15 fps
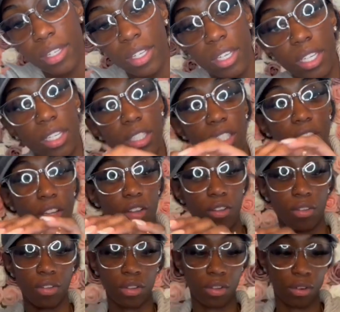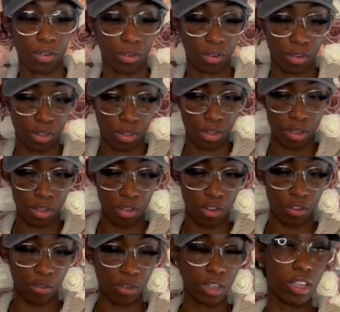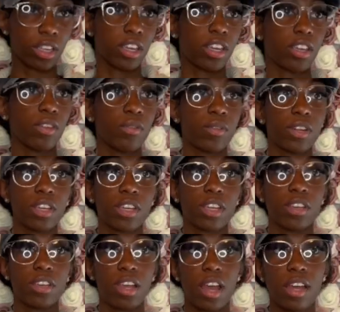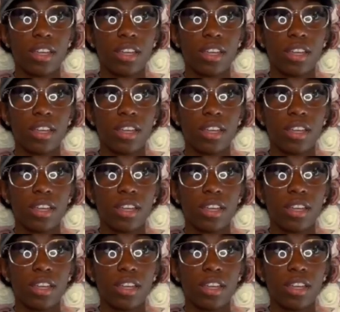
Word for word: And so Real cute, real cute, y'all.